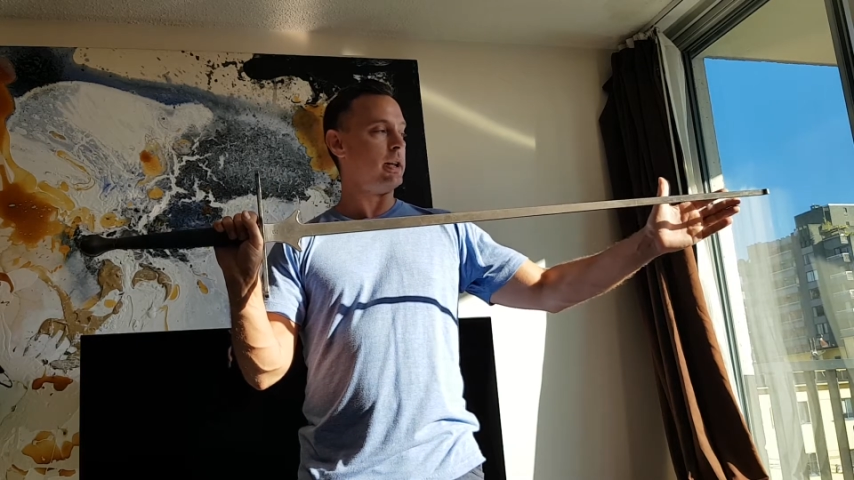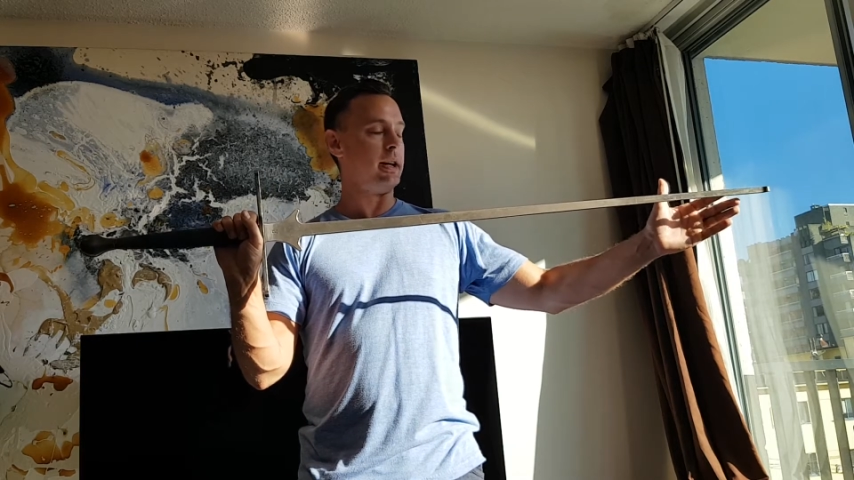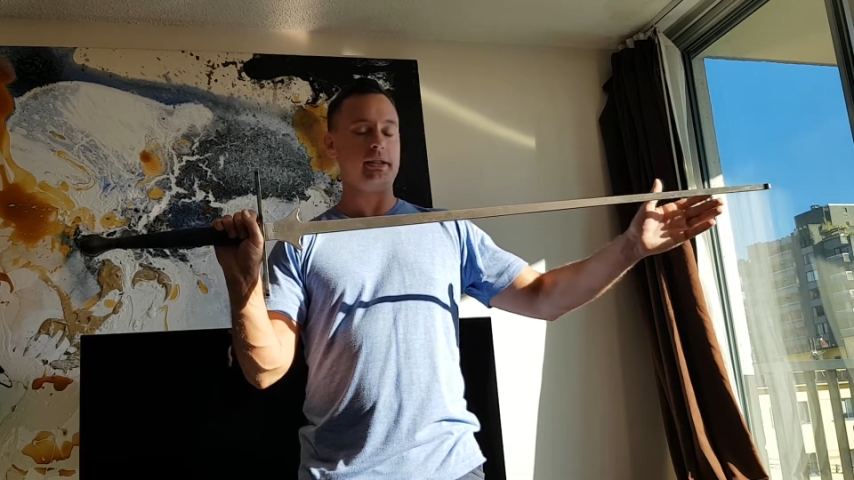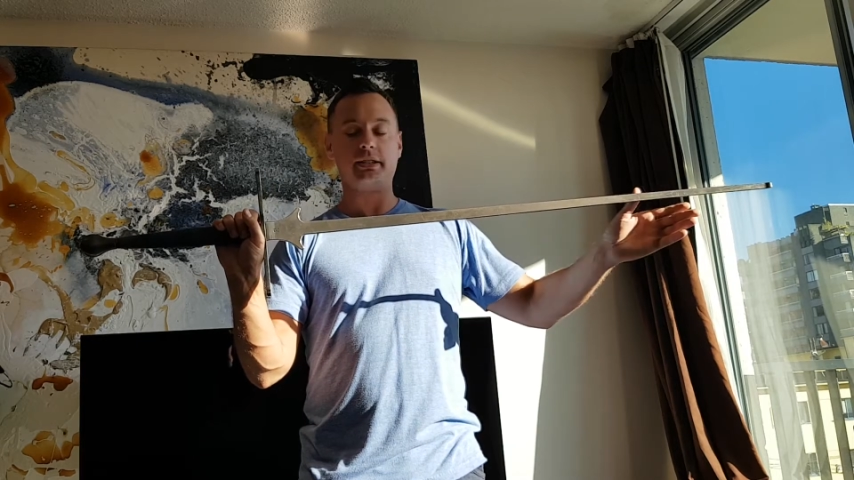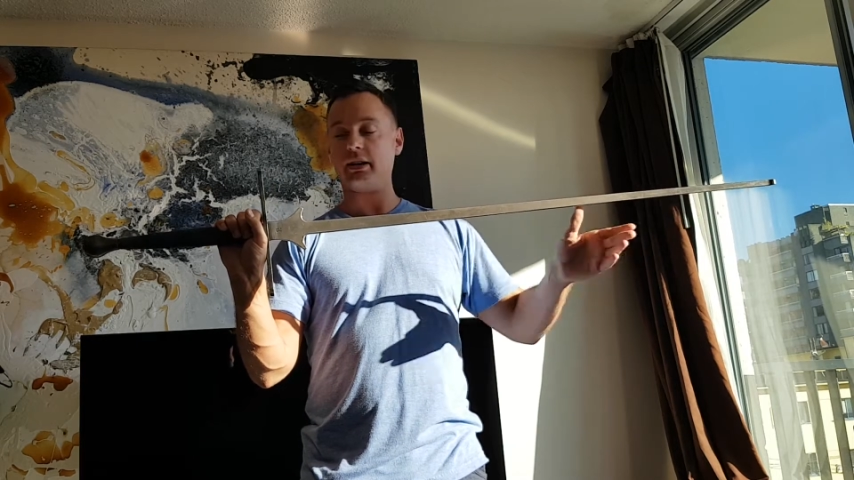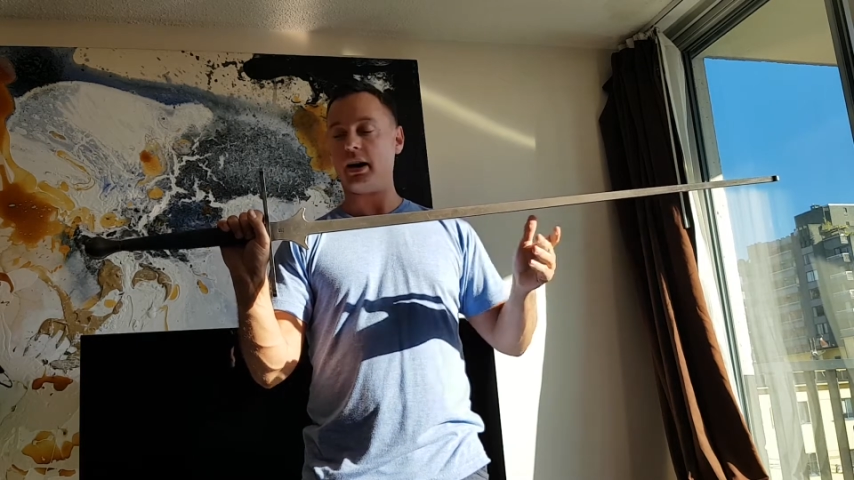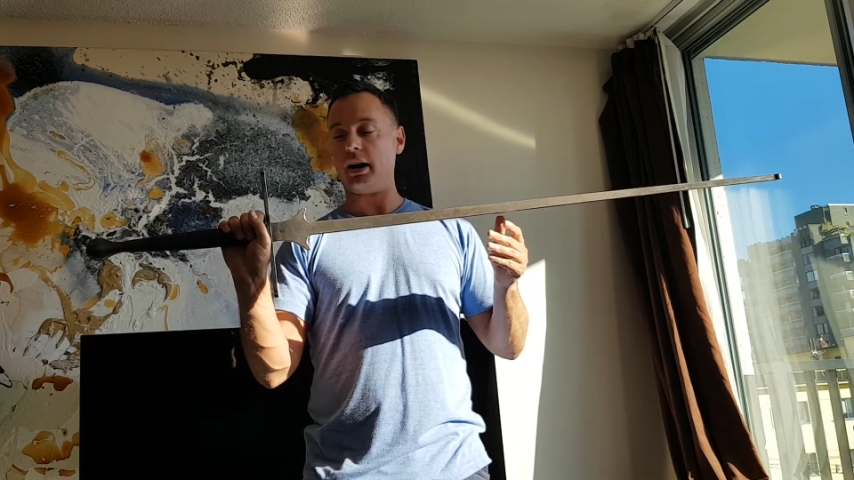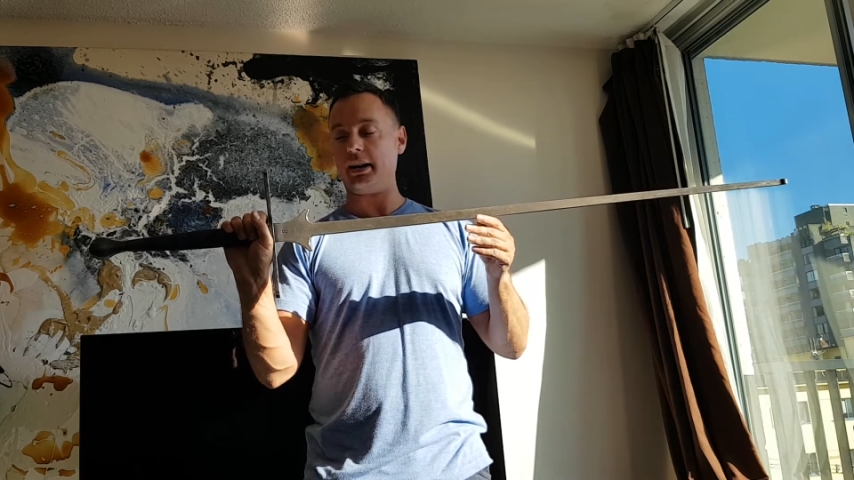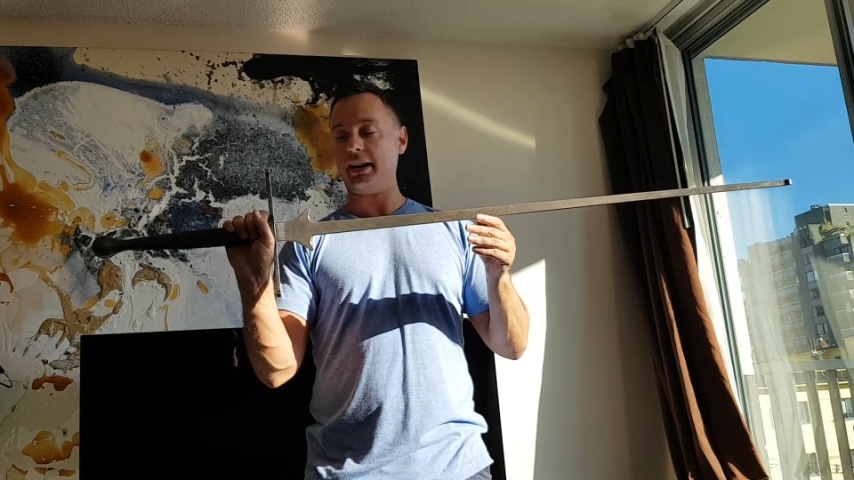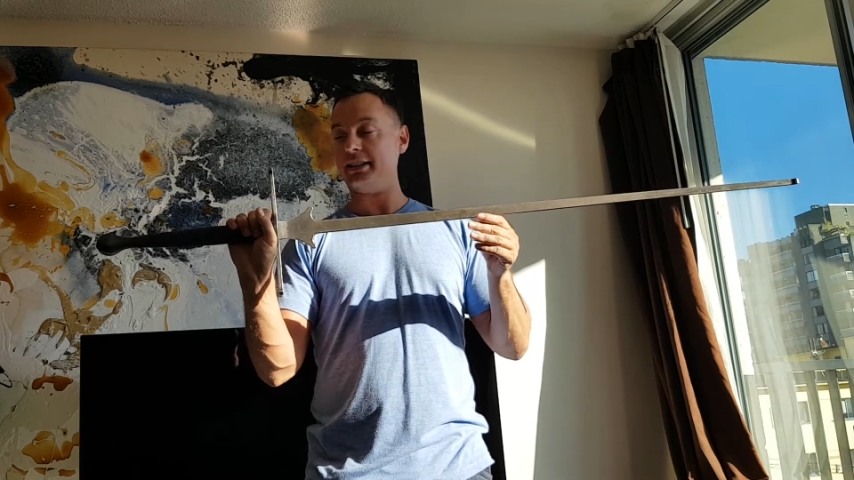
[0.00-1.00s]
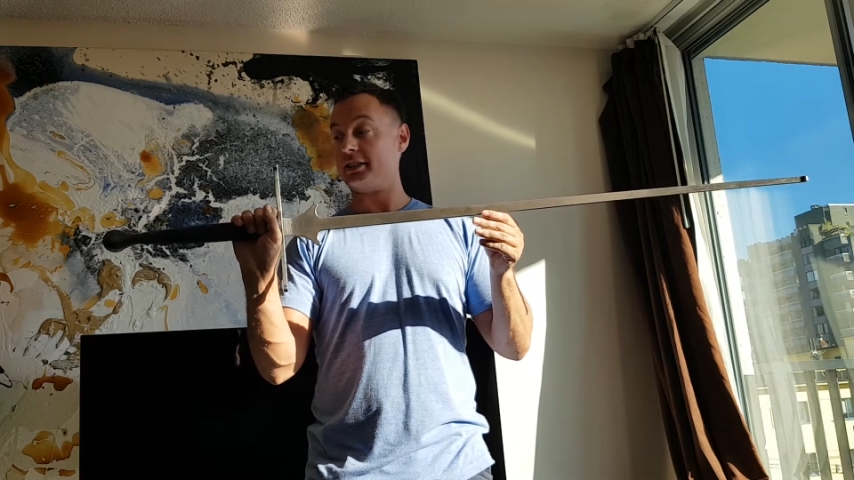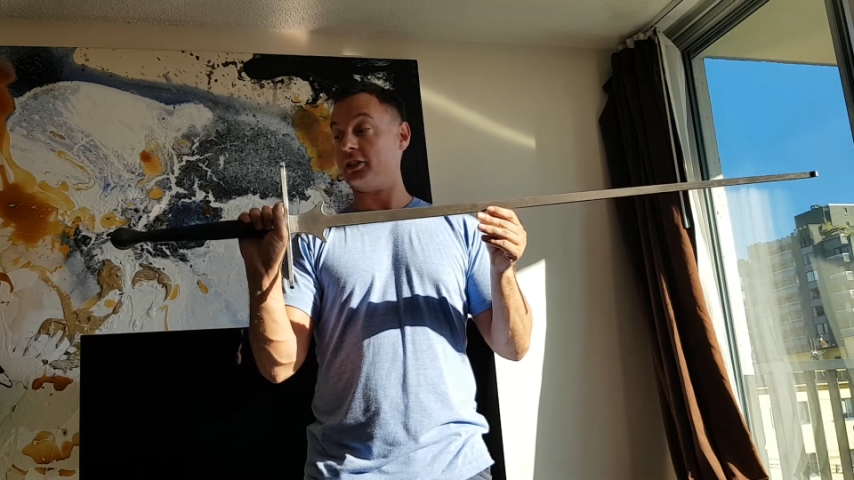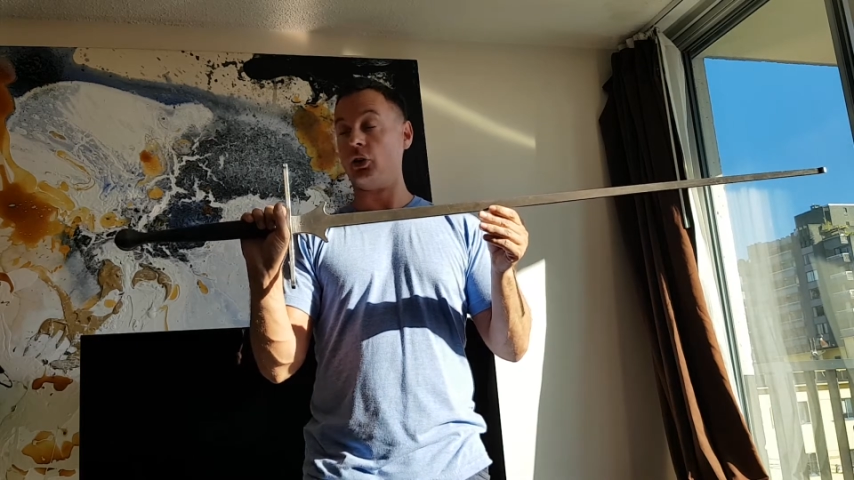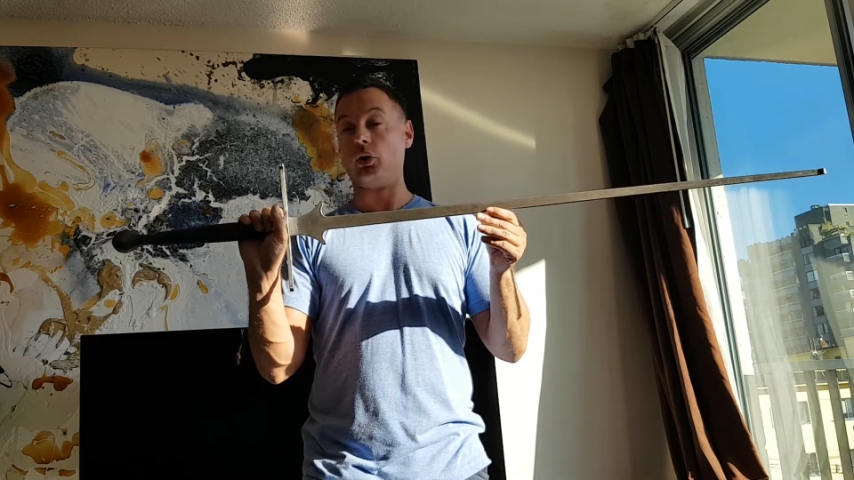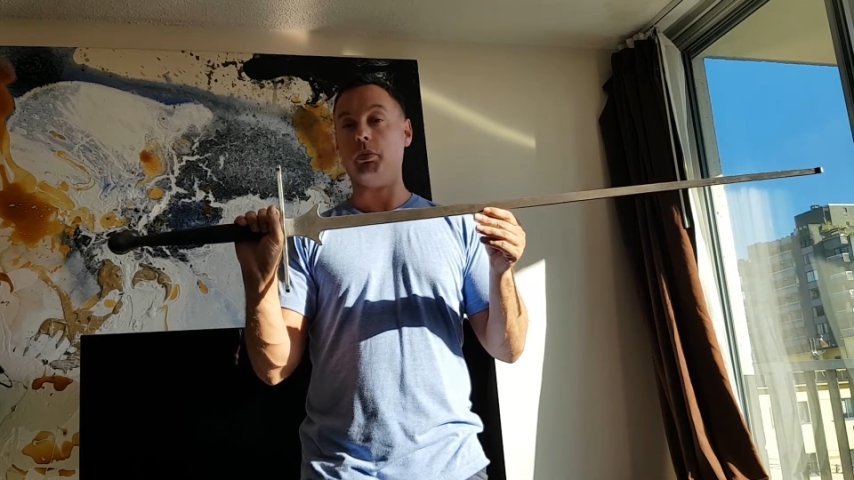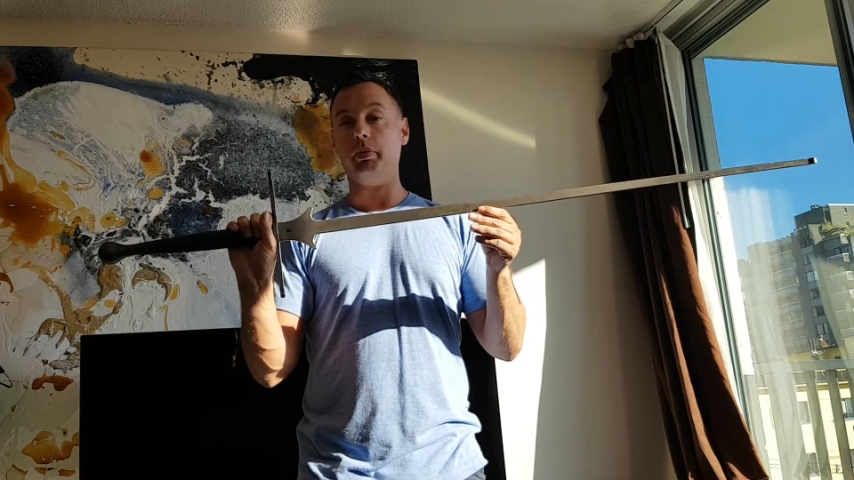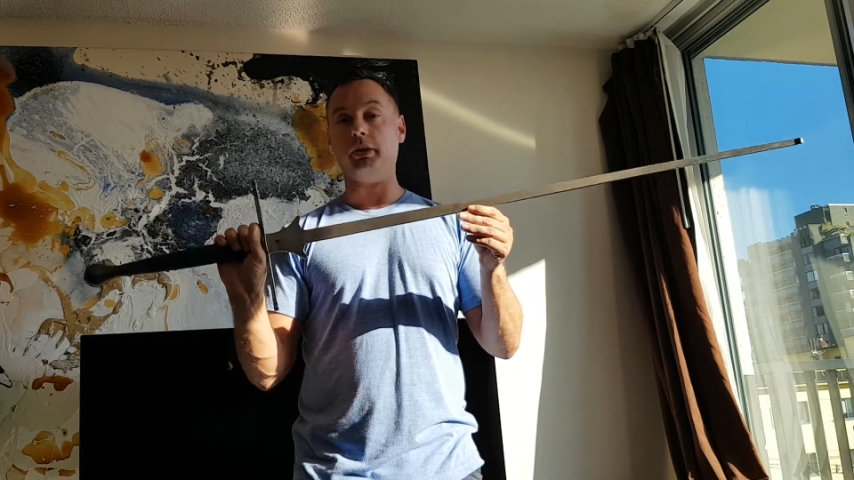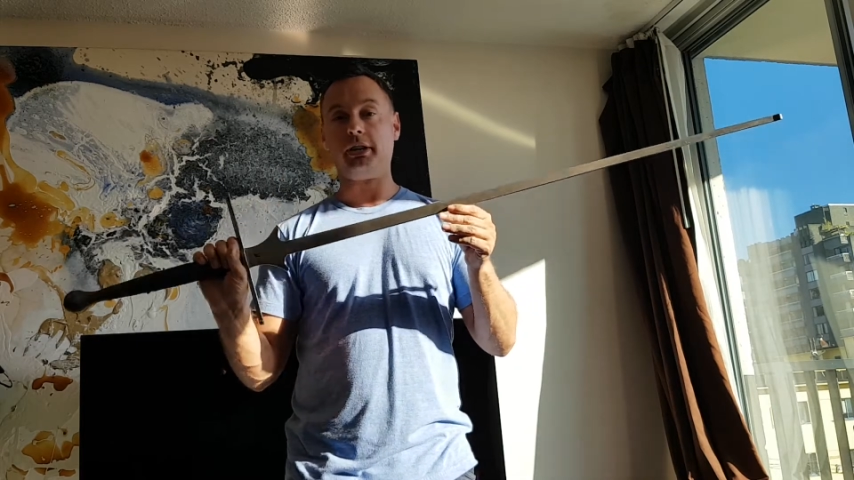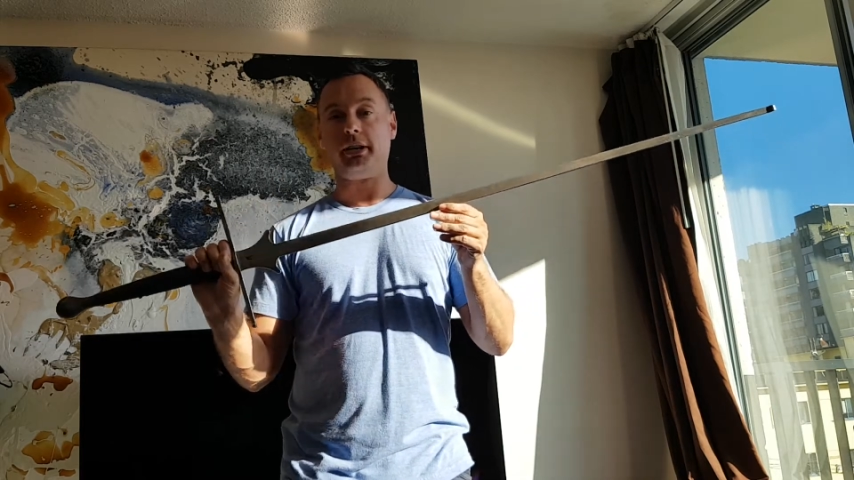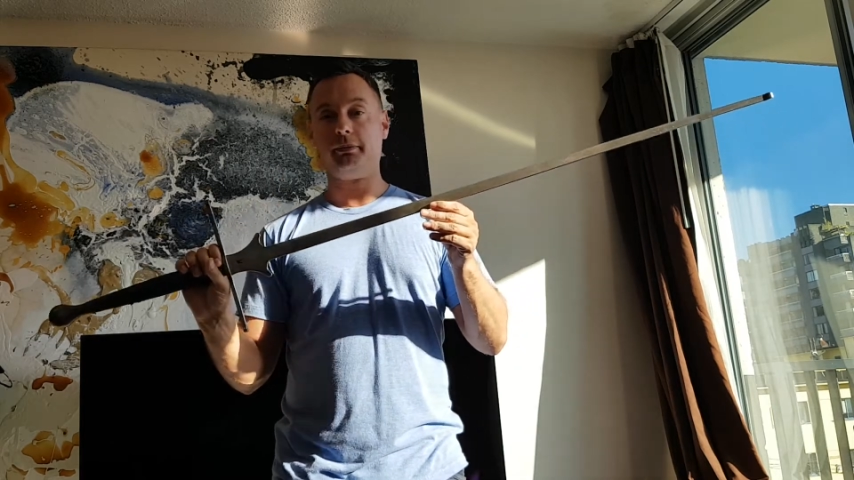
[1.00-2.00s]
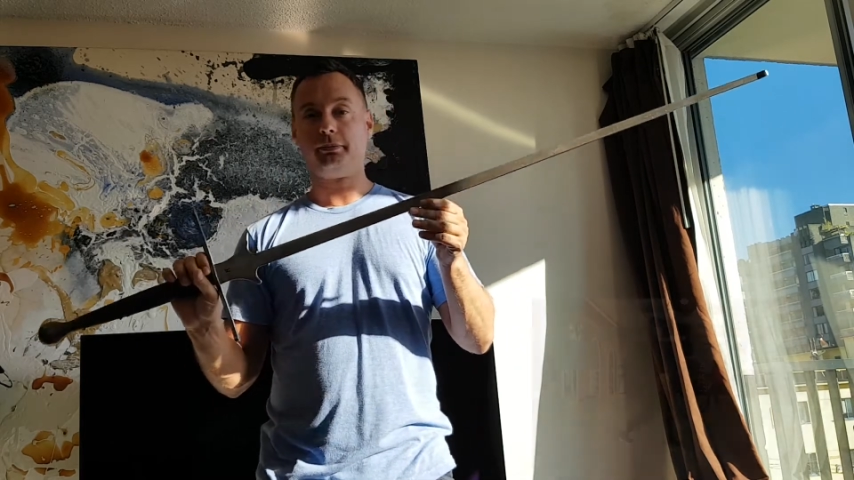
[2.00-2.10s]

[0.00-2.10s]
is its durability.